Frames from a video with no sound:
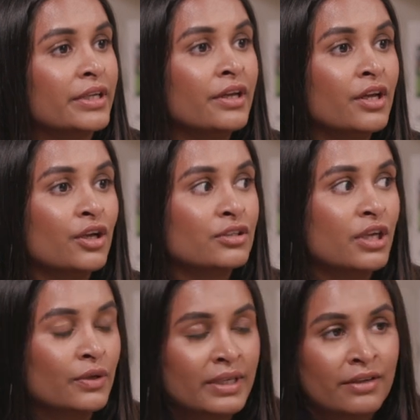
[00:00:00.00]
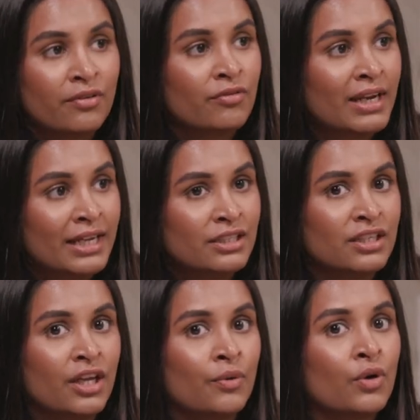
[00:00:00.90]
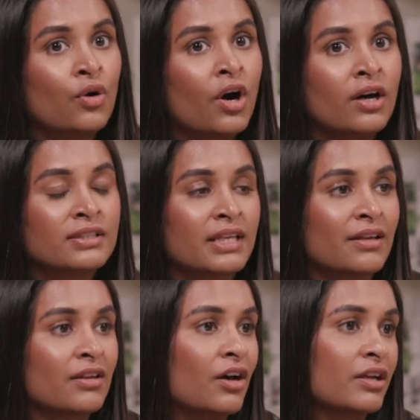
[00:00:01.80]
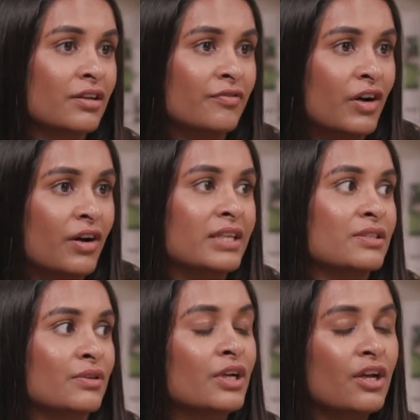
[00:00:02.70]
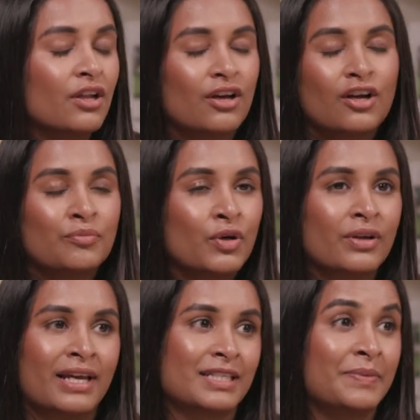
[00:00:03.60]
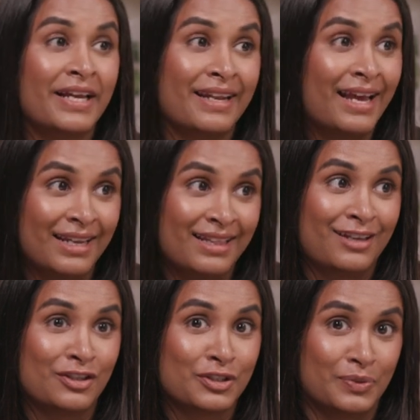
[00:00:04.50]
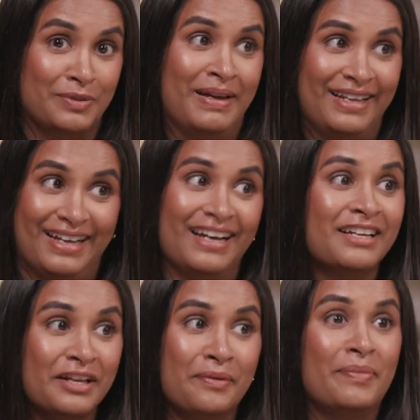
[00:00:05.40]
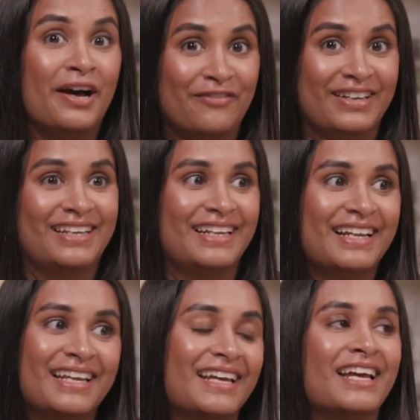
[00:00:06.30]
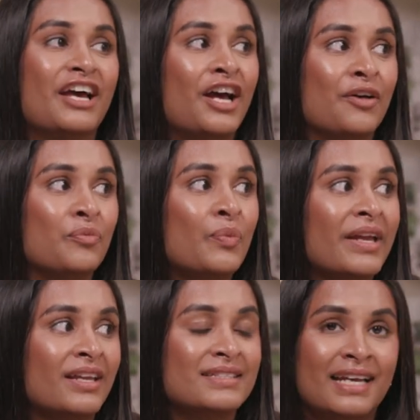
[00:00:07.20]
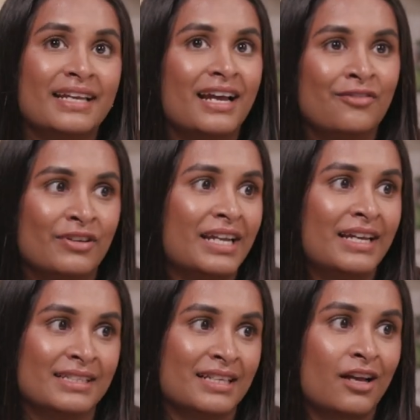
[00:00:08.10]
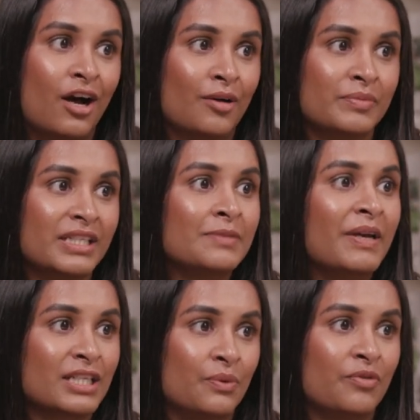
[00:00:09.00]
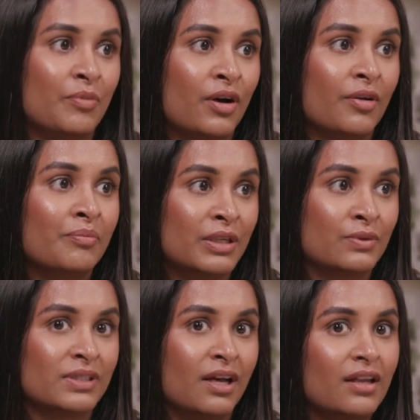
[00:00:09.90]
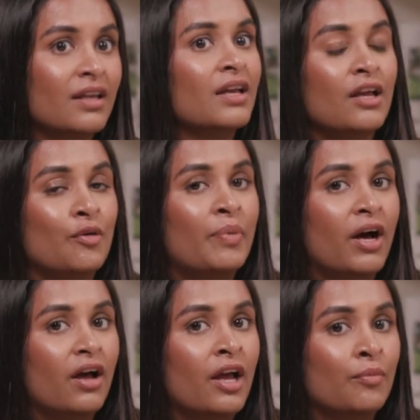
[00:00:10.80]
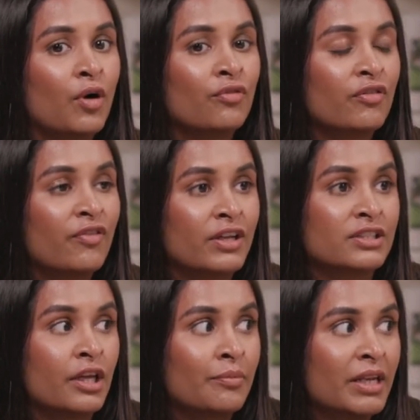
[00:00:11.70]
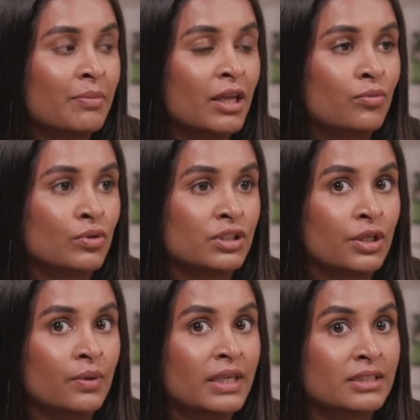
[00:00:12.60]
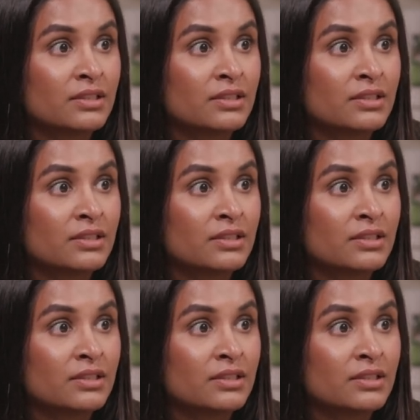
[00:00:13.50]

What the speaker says: and totally relate to you, or asking like advice, or like, I'm not an expert in anything. I just want to make that perfectly clear. We take every day as it comes, especially with my middle son. But I've referred so many people to his